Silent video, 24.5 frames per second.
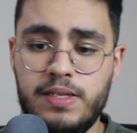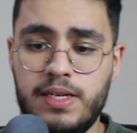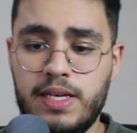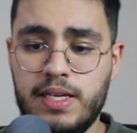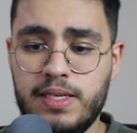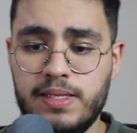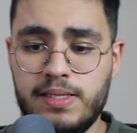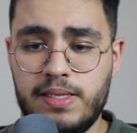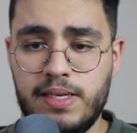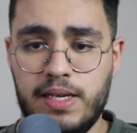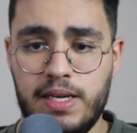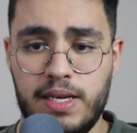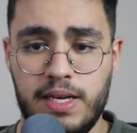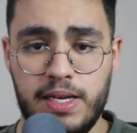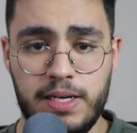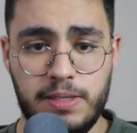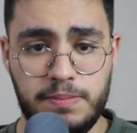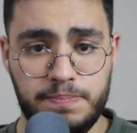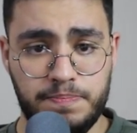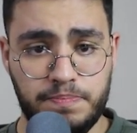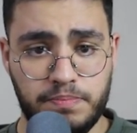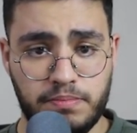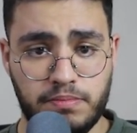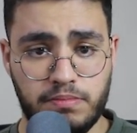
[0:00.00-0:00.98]
you can see
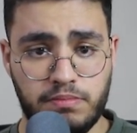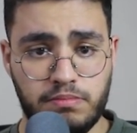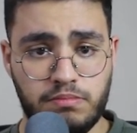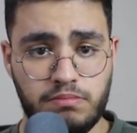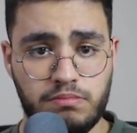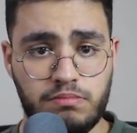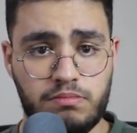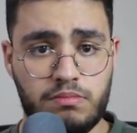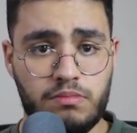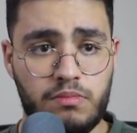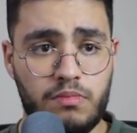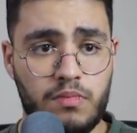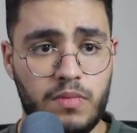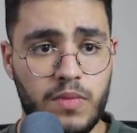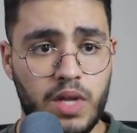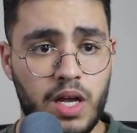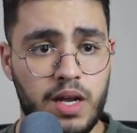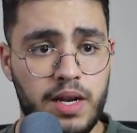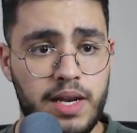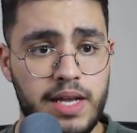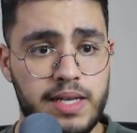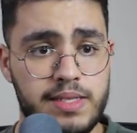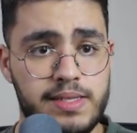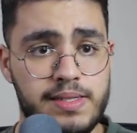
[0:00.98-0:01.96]
here,
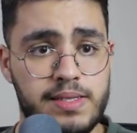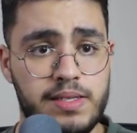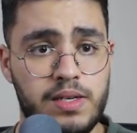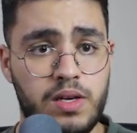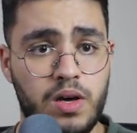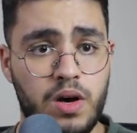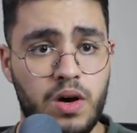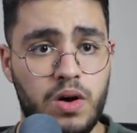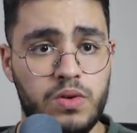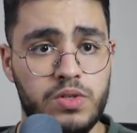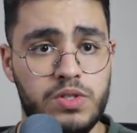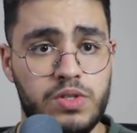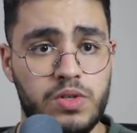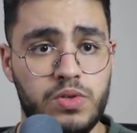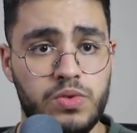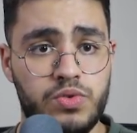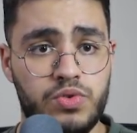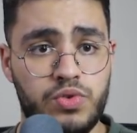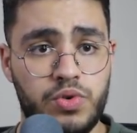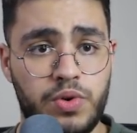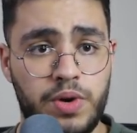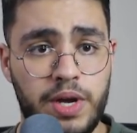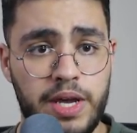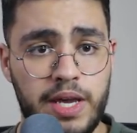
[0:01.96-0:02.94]
let's go to
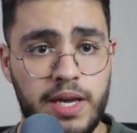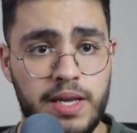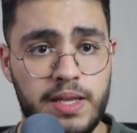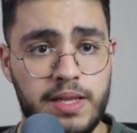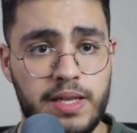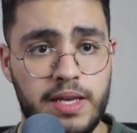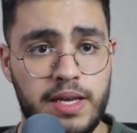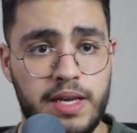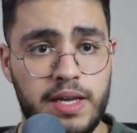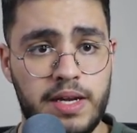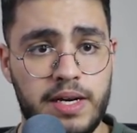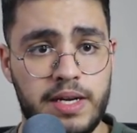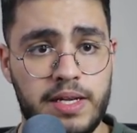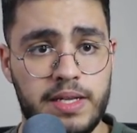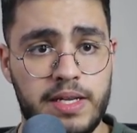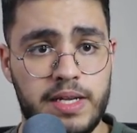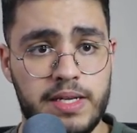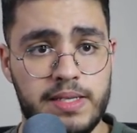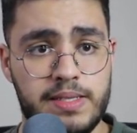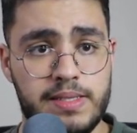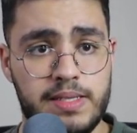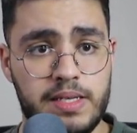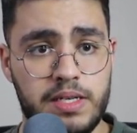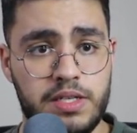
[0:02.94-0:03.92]
trade here in
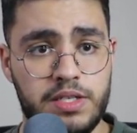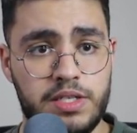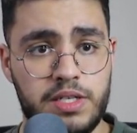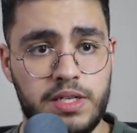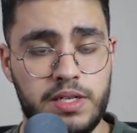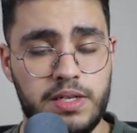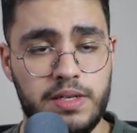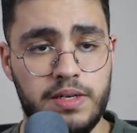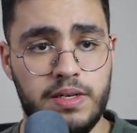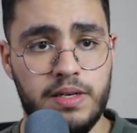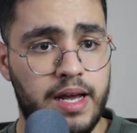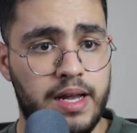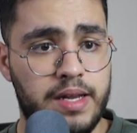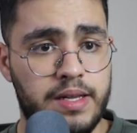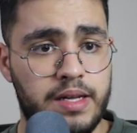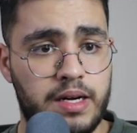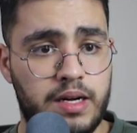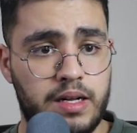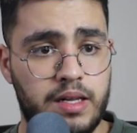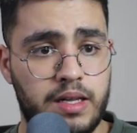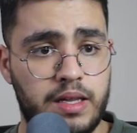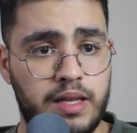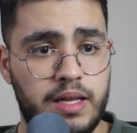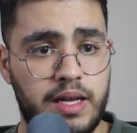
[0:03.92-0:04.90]
this section and
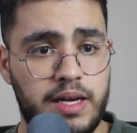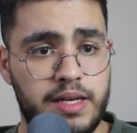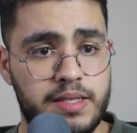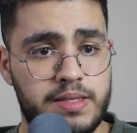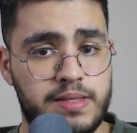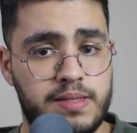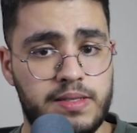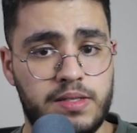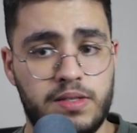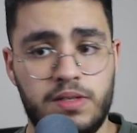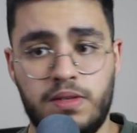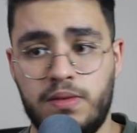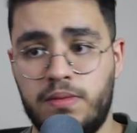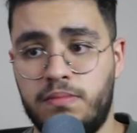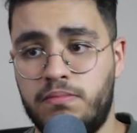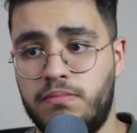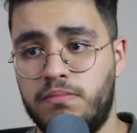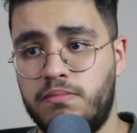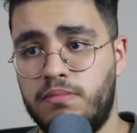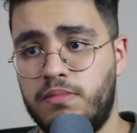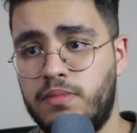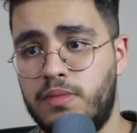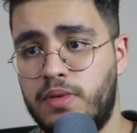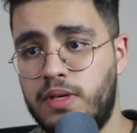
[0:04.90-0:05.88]
let's
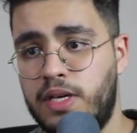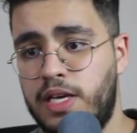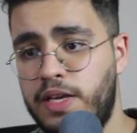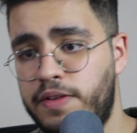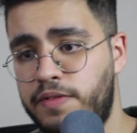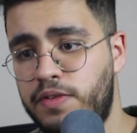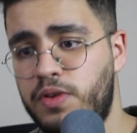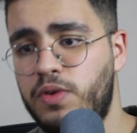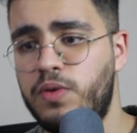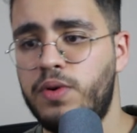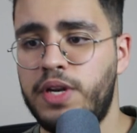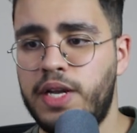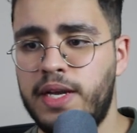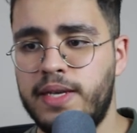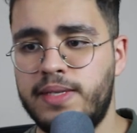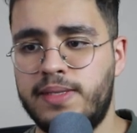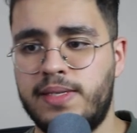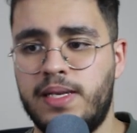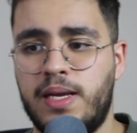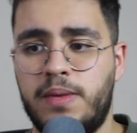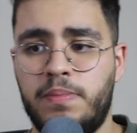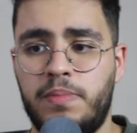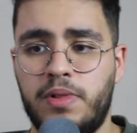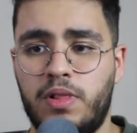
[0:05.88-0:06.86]
give you an
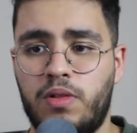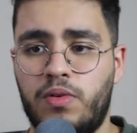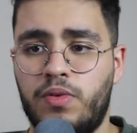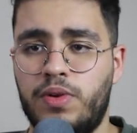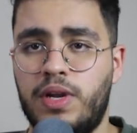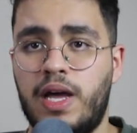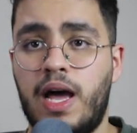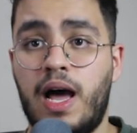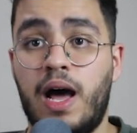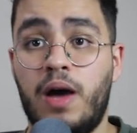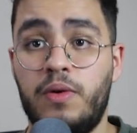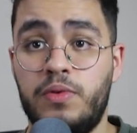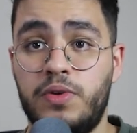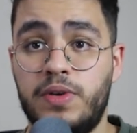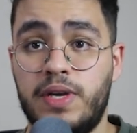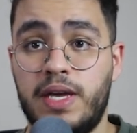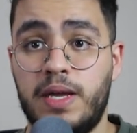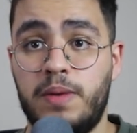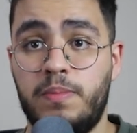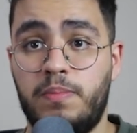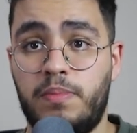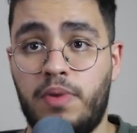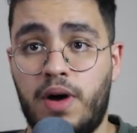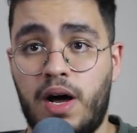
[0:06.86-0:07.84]
example on how you
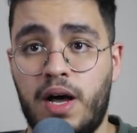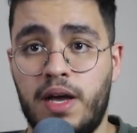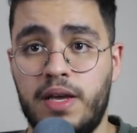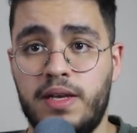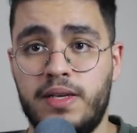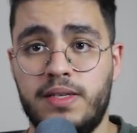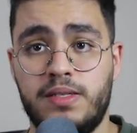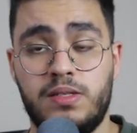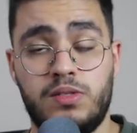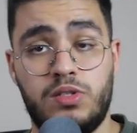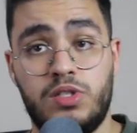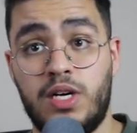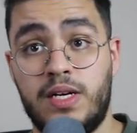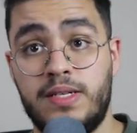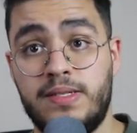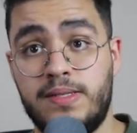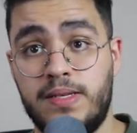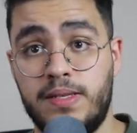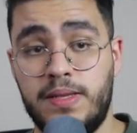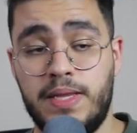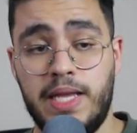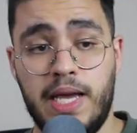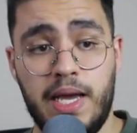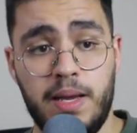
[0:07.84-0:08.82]
can buy. It's
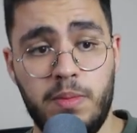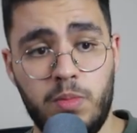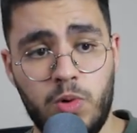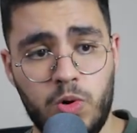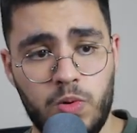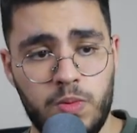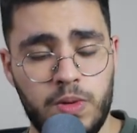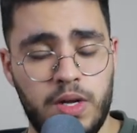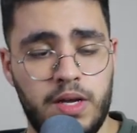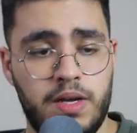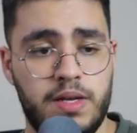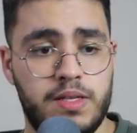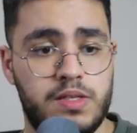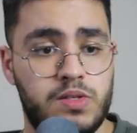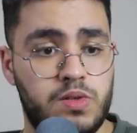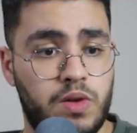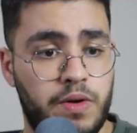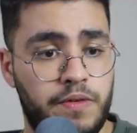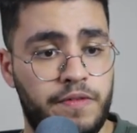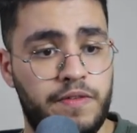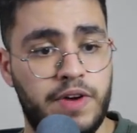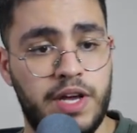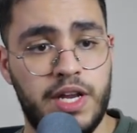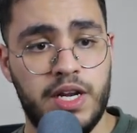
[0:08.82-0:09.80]
just a demo, it's
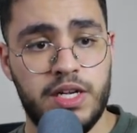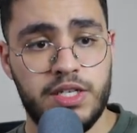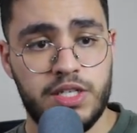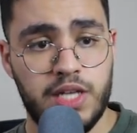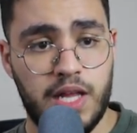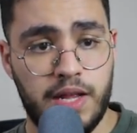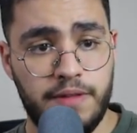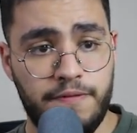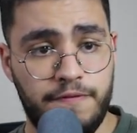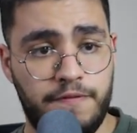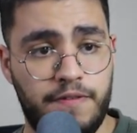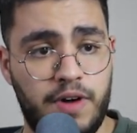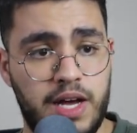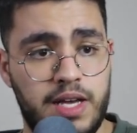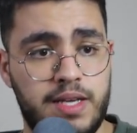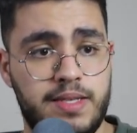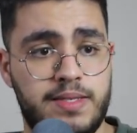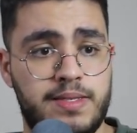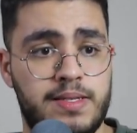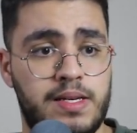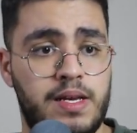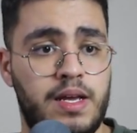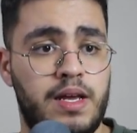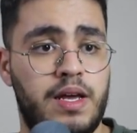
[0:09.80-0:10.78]
not financial
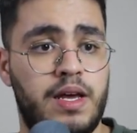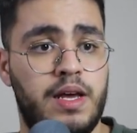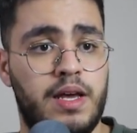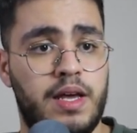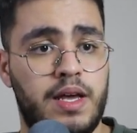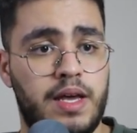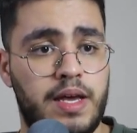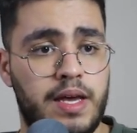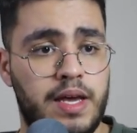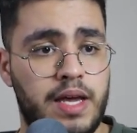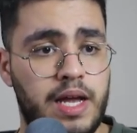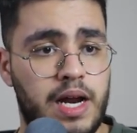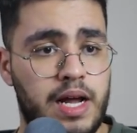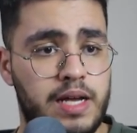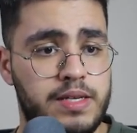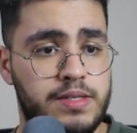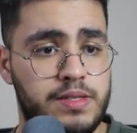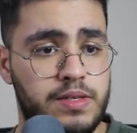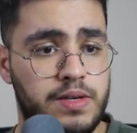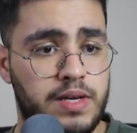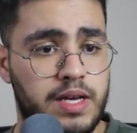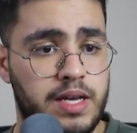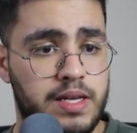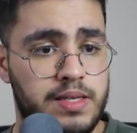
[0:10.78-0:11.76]
advice. Here,
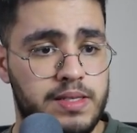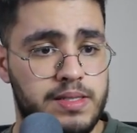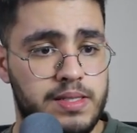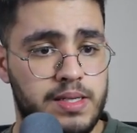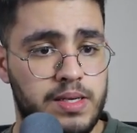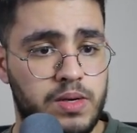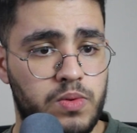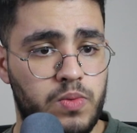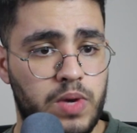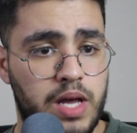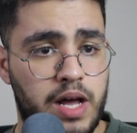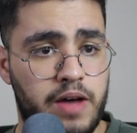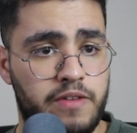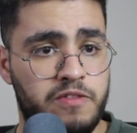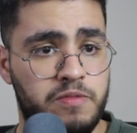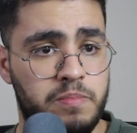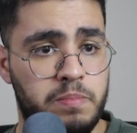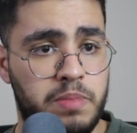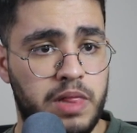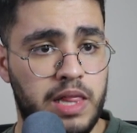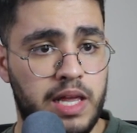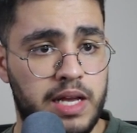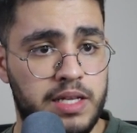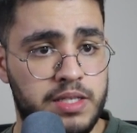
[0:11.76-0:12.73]
as you can see, we
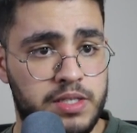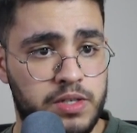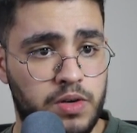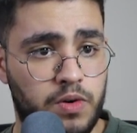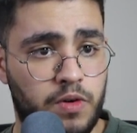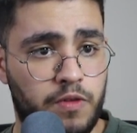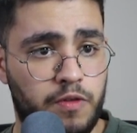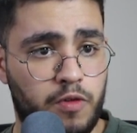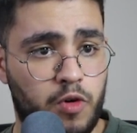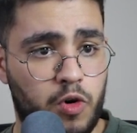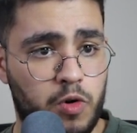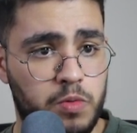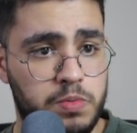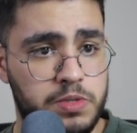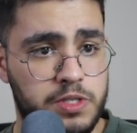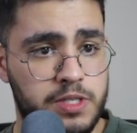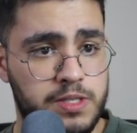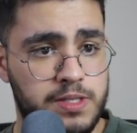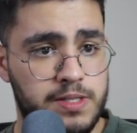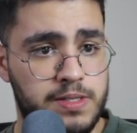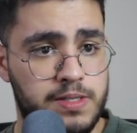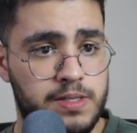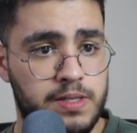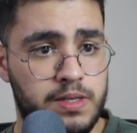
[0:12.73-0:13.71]
have plenty of
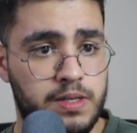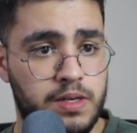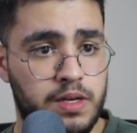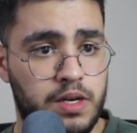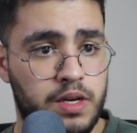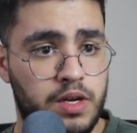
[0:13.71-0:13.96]
options.